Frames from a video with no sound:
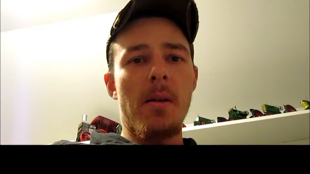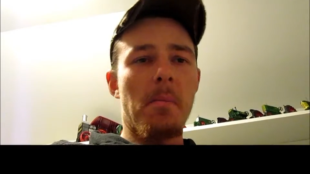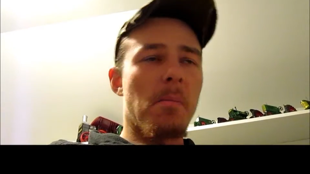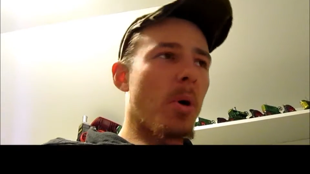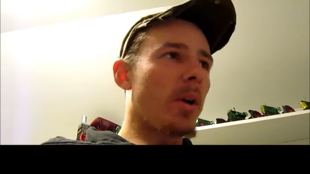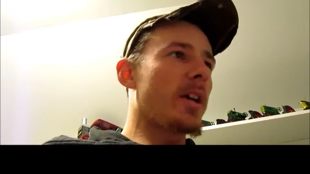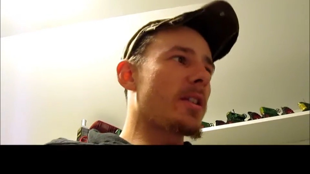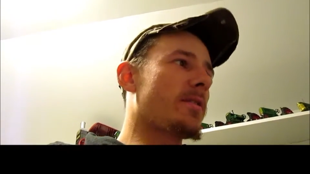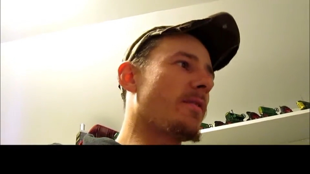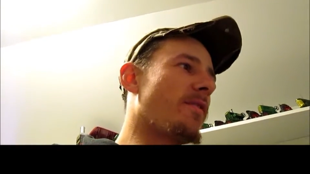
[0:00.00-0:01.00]
more or
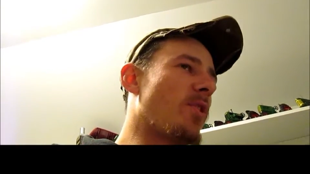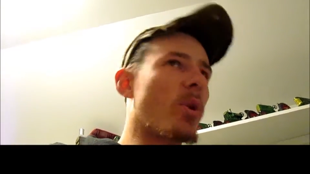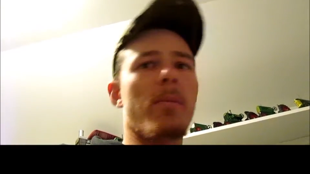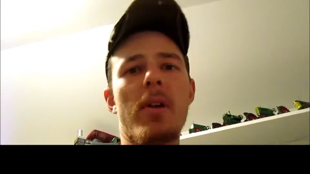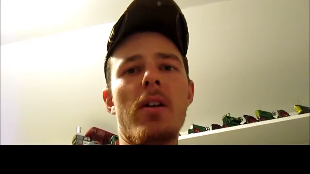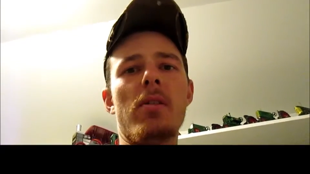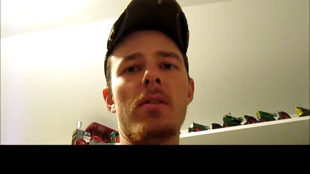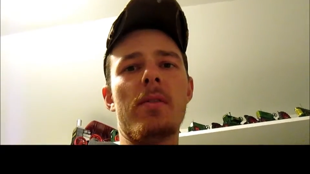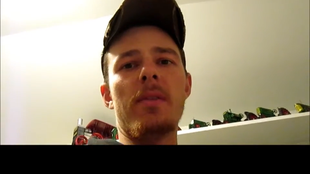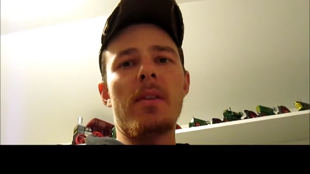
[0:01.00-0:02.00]
less viewer mail,
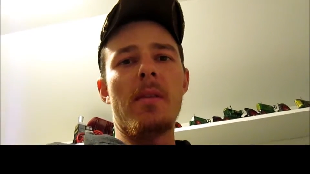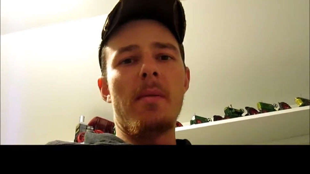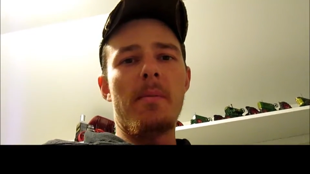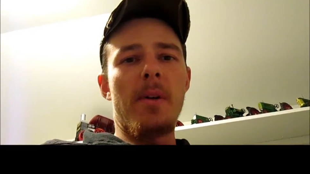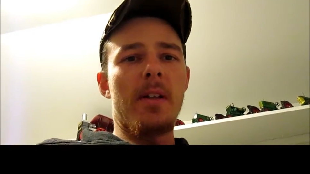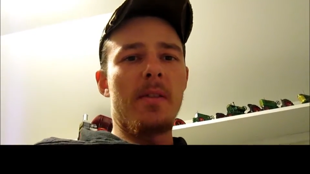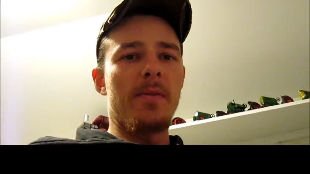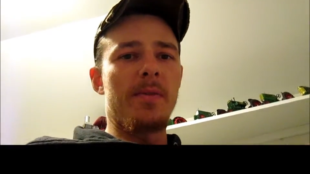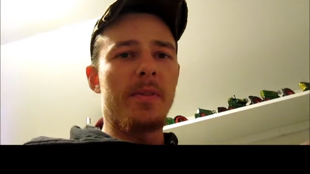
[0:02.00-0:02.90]
but